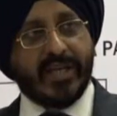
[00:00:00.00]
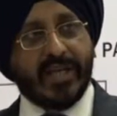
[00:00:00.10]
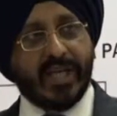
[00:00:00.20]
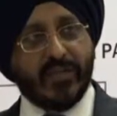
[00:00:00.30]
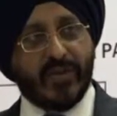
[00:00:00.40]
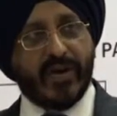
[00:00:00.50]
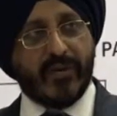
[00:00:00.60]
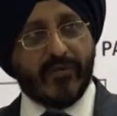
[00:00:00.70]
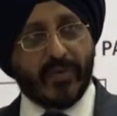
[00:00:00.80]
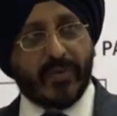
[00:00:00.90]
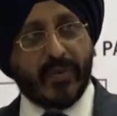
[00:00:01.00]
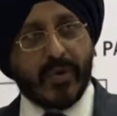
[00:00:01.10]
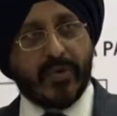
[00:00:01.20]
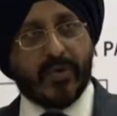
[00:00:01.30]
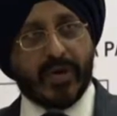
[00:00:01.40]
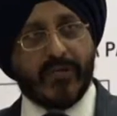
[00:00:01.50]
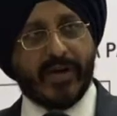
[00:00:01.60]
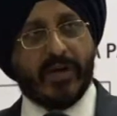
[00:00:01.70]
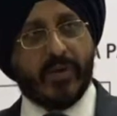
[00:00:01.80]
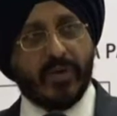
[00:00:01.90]
each one of you to give
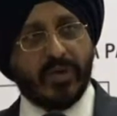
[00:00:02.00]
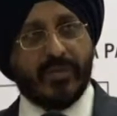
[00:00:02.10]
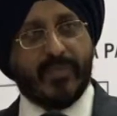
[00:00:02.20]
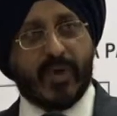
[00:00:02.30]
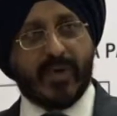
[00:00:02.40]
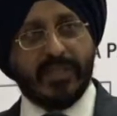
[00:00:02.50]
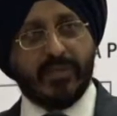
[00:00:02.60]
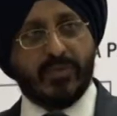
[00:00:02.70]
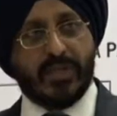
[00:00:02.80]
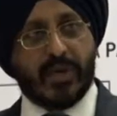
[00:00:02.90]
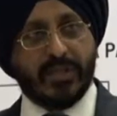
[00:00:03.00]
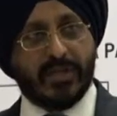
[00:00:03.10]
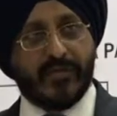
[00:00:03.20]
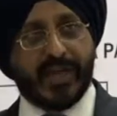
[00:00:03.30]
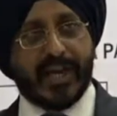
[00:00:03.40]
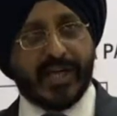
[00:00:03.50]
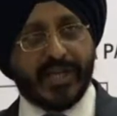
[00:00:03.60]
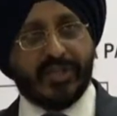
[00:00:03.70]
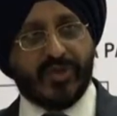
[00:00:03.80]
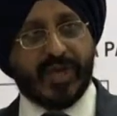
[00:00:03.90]
a huge applause to the dons of the
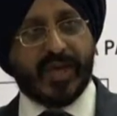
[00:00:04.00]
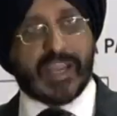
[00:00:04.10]
industry and